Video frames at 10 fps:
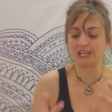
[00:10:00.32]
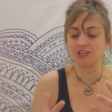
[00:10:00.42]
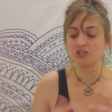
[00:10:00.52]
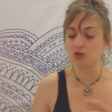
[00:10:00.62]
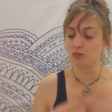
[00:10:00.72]

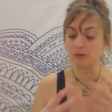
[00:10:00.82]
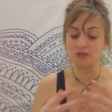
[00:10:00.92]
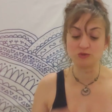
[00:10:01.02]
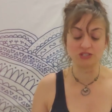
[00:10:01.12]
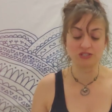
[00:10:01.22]
in you maybe
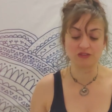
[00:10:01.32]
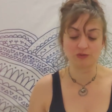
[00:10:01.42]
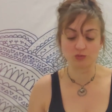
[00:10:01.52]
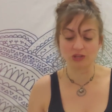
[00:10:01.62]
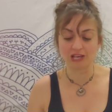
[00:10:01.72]
you didn't
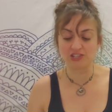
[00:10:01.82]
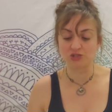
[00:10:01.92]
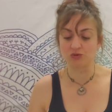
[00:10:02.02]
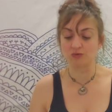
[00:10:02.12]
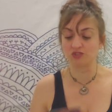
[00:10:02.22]
even realize
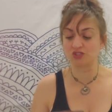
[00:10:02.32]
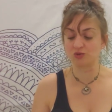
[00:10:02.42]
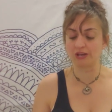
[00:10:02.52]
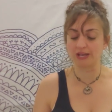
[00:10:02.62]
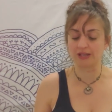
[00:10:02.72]
your own
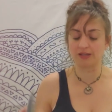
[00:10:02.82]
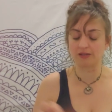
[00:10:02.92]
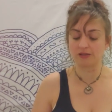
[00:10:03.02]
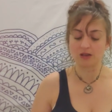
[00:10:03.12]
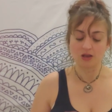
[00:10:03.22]

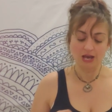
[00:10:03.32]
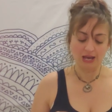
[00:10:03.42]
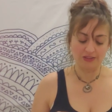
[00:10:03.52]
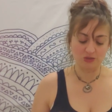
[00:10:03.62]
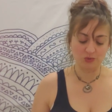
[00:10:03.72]
strength
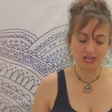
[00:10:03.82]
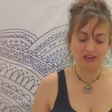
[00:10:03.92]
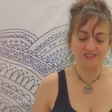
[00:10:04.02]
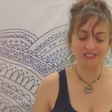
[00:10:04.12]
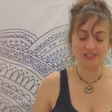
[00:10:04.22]
and then we
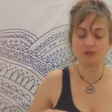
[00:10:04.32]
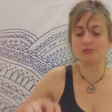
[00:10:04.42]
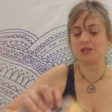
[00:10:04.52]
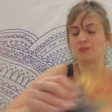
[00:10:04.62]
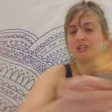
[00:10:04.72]
have see the
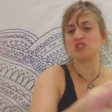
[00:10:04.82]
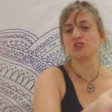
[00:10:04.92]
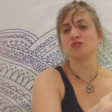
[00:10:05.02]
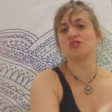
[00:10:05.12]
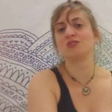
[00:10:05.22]
big
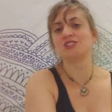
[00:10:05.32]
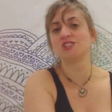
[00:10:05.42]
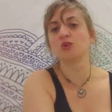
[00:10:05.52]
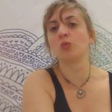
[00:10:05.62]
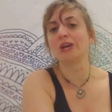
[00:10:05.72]
picture. So this
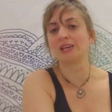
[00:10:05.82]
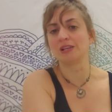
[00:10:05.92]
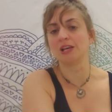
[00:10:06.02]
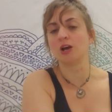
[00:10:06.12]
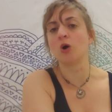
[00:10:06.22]
is
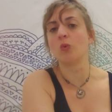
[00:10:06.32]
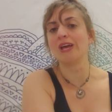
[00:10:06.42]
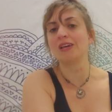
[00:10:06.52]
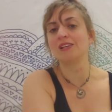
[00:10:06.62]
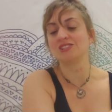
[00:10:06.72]
awakening,
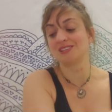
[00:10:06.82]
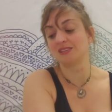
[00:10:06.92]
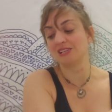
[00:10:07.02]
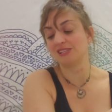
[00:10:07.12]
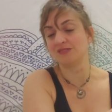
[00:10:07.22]
awakening to the
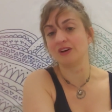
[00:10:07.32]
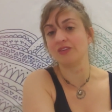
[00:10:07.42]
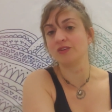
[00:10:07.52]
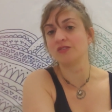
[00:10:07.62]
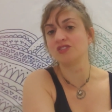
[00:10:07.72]
needs of
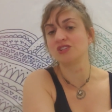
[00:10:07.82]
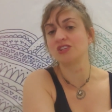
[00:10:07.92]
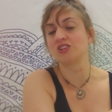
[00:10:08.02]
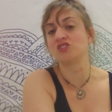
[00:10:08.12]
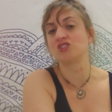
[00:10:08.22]
others, to the
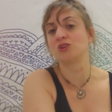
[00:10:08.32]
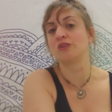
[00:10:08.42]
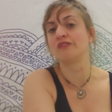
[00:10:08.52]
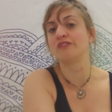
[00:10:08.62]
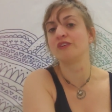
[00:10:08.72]

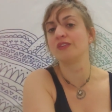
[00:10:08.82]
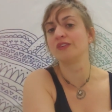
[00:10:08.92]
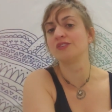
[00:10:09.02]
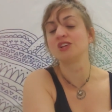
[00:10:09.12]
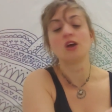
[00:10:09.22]
concern for
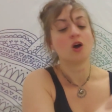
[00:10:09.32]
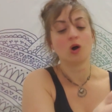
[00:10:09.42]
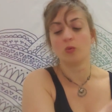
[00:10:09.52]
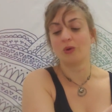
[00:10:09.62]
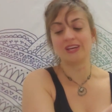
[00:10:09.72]
others,
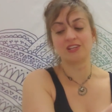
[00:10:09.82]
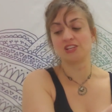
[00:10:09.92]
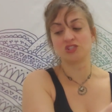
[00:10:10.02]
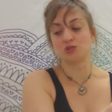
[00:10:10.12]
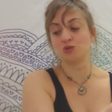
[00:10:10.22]

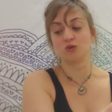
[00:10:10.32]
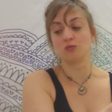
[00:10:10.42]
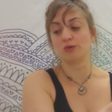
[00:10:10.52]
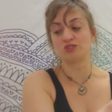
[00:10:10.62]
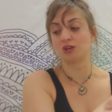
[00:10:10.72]
awakening to your
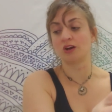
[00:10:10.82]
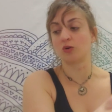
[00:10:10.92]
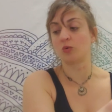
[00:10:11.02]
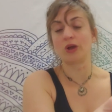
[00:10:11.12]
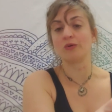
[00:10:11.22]
most
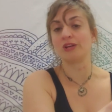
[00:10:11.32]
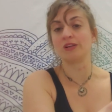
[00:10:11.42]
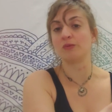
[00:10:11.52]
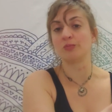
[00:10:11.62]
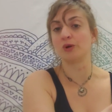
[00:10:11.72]

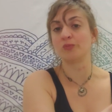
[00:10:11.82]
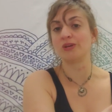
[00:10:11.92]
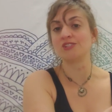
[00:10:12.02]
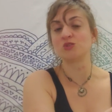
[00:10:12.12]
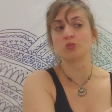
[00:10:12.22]
Aquarian
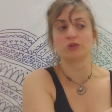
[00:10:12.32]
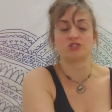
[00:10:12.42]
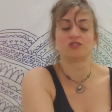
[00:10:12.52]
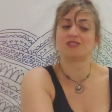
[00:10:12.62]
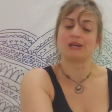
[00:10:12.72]
purpose, which
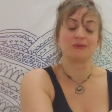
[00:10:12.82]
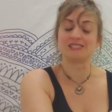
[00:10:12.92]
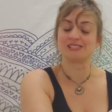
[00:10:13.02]
is, I mean,